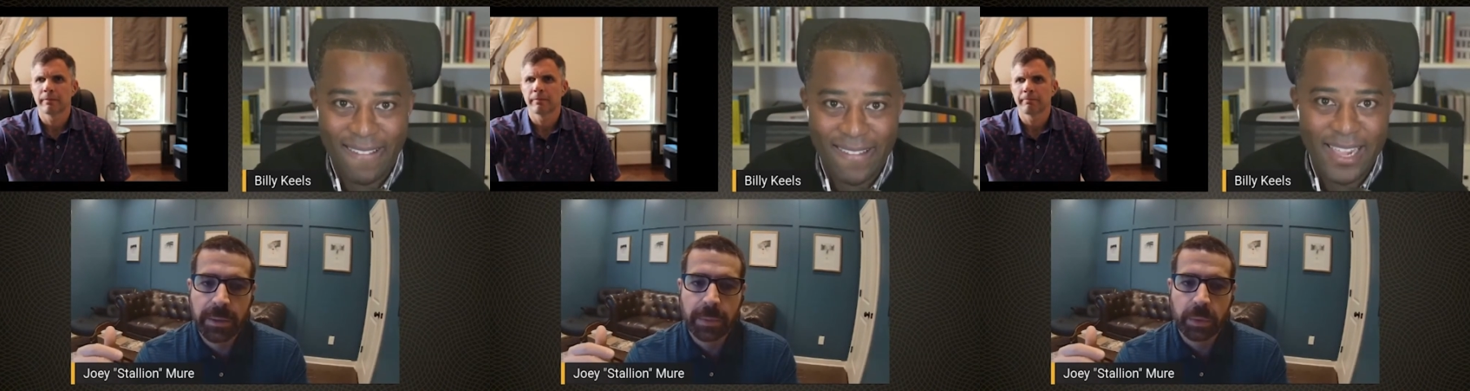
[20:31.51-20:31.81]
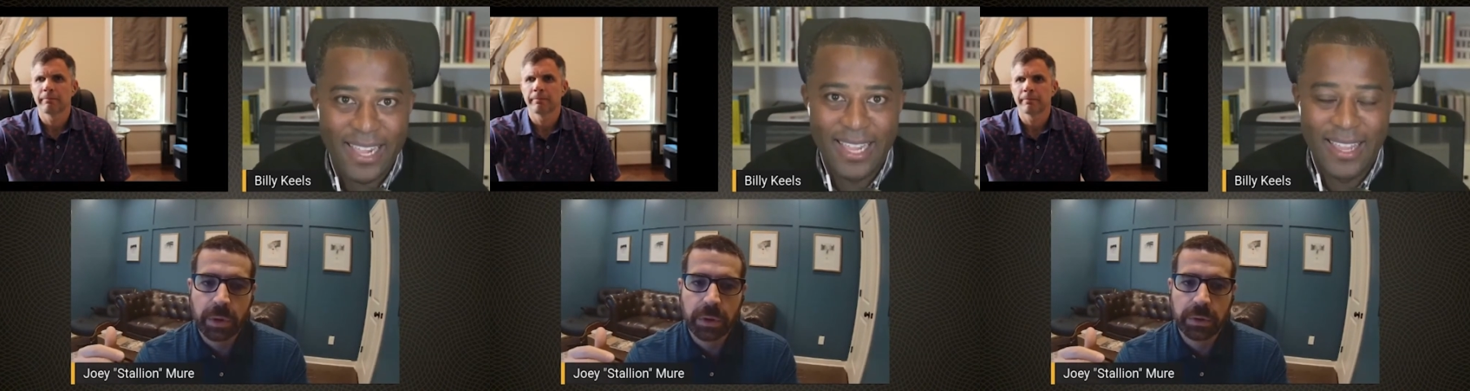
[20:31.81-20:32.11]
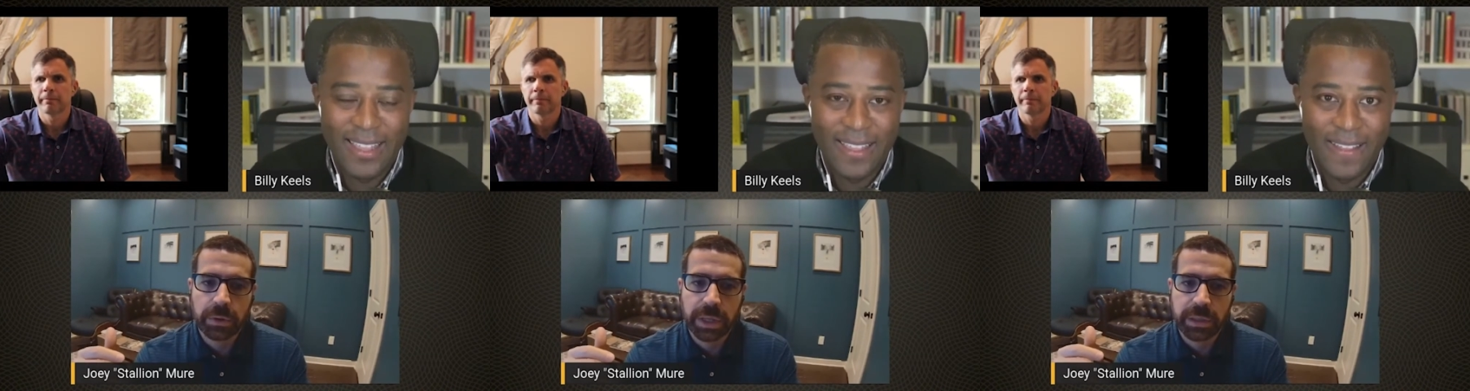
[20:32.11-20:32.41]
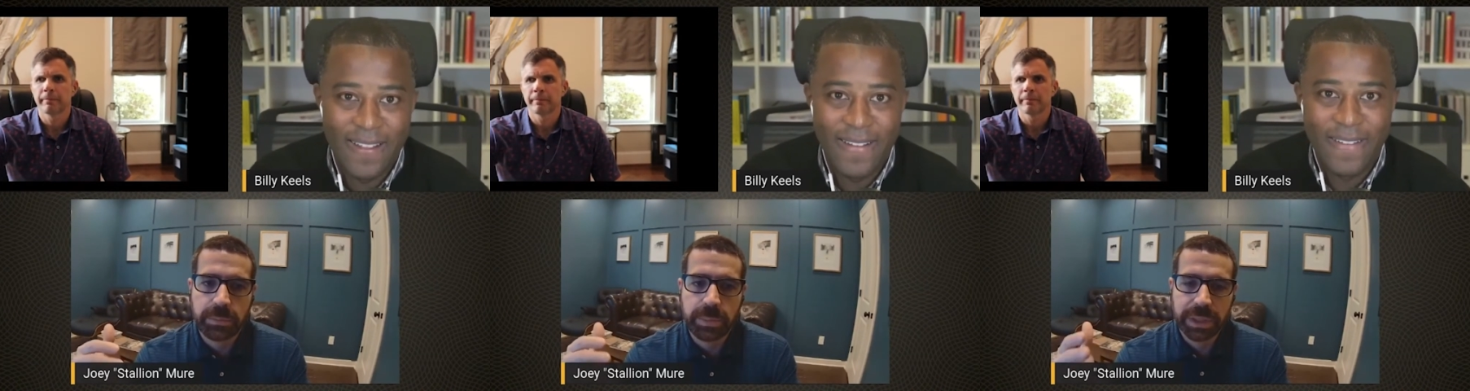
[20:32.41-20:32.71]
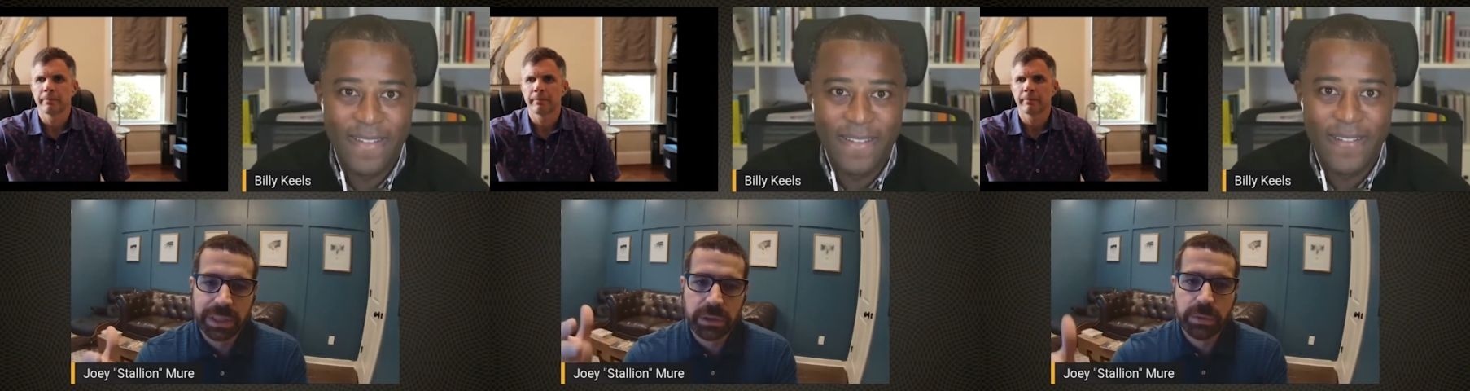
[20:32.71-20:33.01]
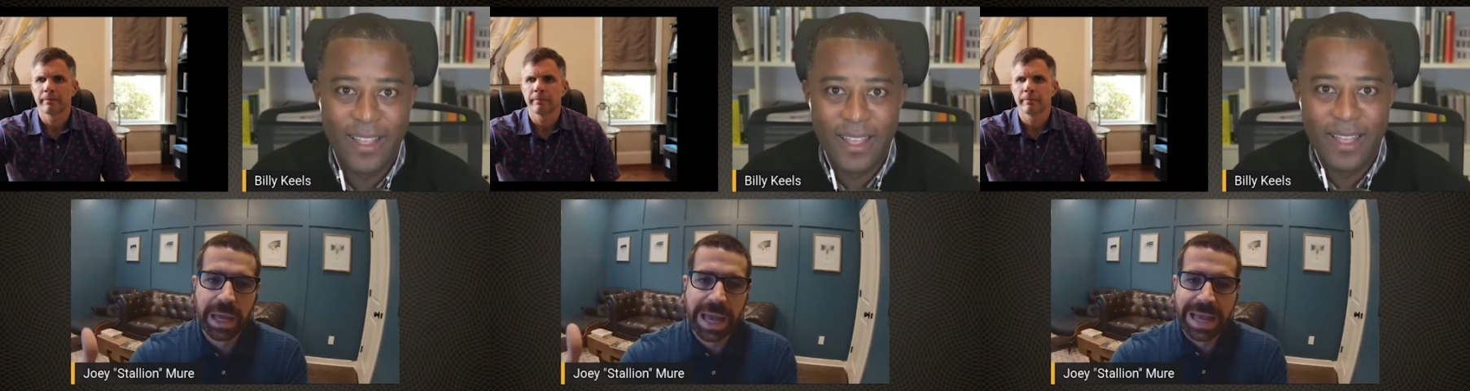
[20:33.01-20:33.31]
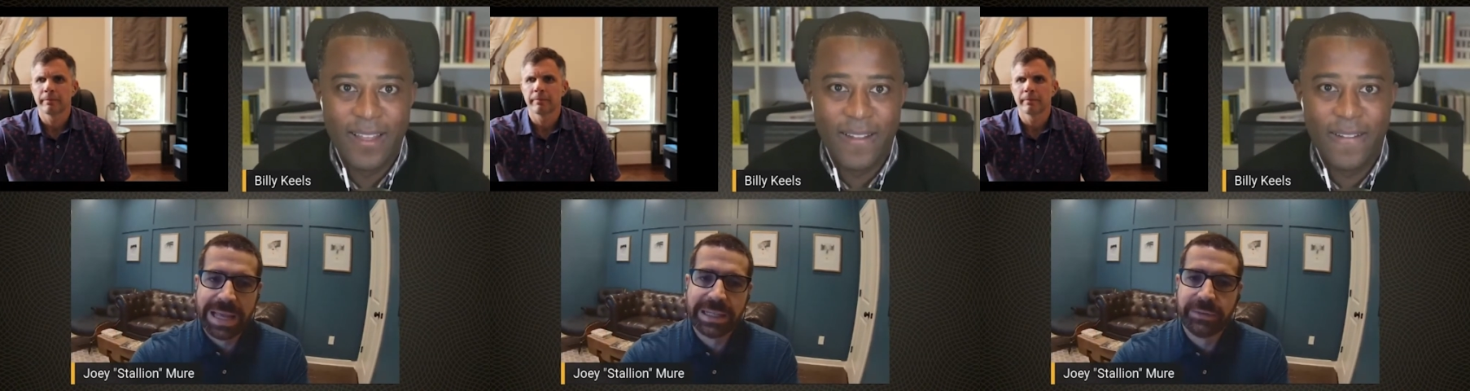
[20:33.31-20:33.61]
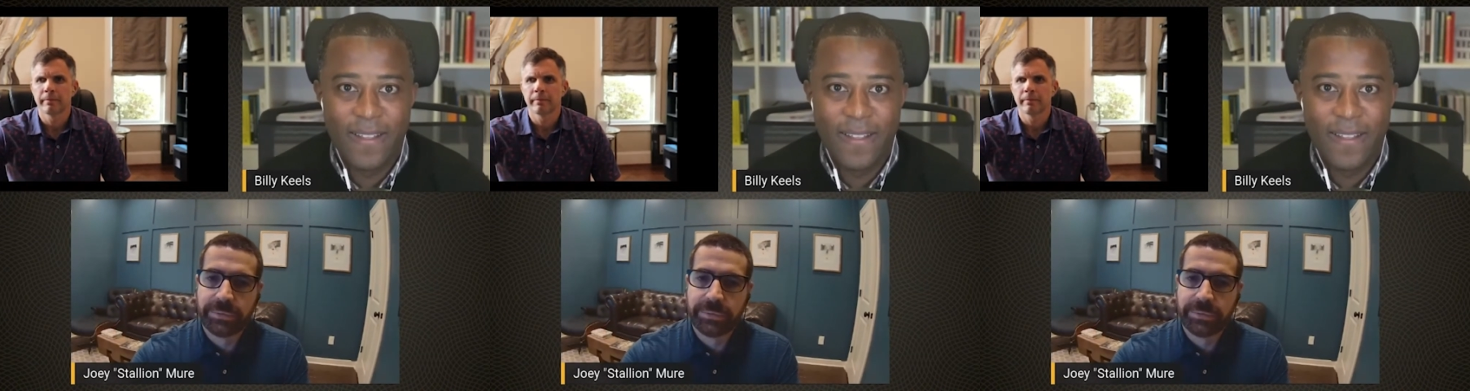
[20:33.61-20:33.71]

Speaker 1: where like Billy, you had